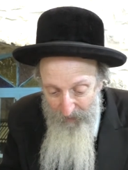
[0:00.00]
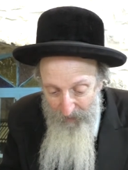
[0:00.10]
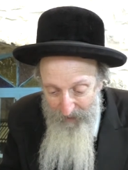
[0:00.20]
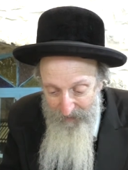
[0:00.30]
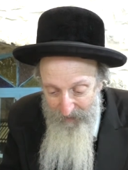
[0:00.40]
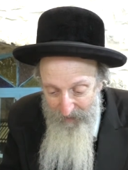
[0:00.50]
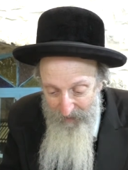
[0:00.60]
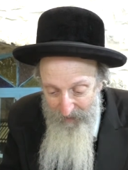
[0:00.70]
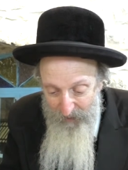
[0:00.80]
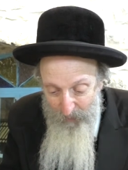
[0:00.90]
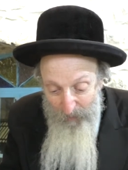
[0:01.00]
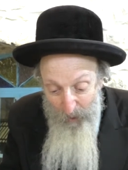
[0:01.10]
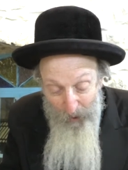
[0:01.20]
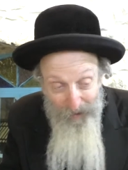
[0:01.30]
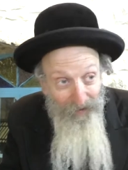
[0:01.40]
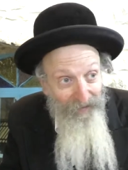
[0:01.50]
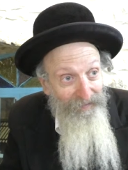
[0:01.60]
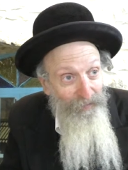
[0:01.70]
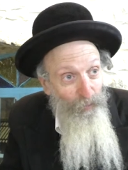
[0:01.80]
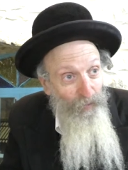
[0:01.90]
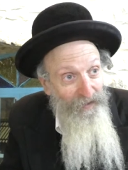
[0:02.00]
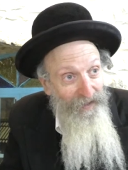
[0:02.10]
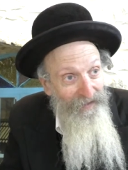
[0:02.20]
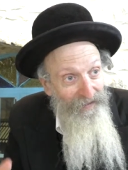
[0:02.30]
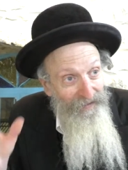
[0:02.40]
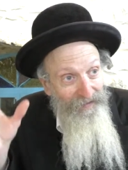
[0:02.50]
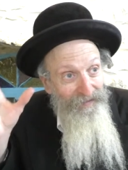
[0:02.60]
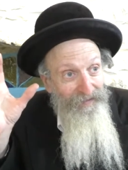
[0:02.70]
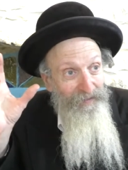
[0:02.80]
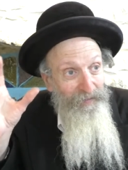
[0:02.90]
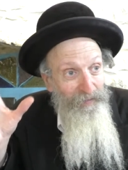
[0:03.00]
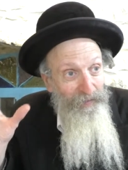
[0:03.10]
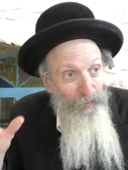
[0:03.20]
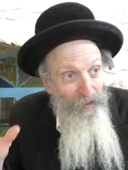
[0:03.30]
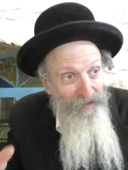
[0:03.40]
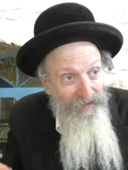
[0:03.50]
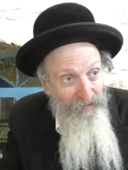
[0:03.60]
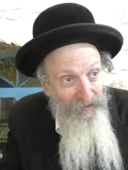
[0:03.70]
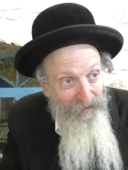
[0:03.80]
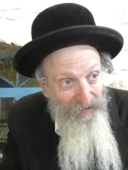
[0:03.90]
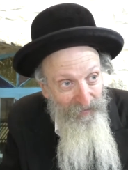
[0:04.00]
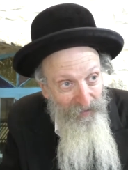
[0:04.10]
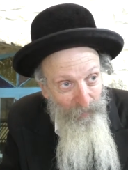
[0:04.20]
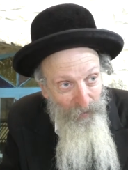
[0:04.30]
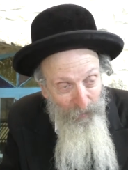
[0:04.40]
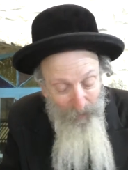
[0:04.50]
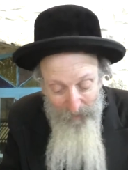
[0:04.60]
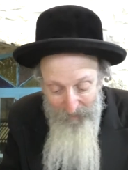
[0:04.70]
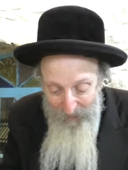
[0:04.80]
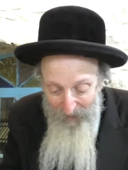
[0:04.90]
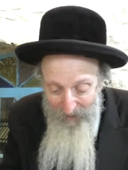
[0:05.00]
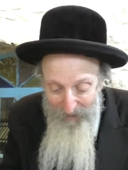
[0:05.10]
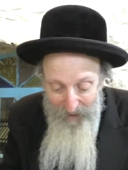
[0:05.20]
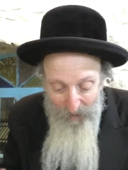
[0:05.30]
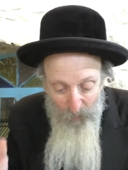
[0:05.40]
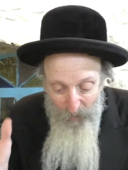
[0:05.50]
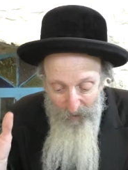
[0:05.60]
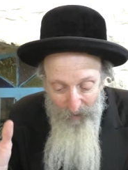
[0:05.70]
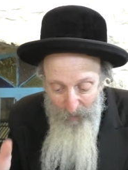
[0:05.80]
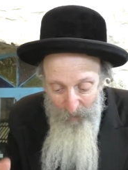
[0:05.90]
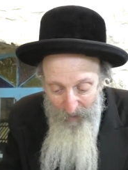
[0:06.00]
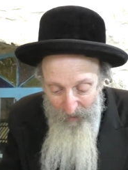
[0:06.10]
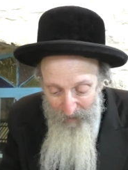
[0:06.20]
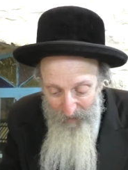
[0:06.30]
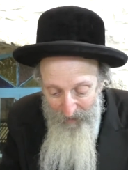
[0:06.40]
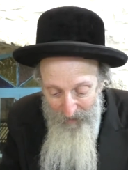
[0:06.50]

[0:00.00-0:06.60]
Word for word: That uh, this is Rabbi Yoichanan, who was like the, the greatest of the of the Amoraim, saying that we're we're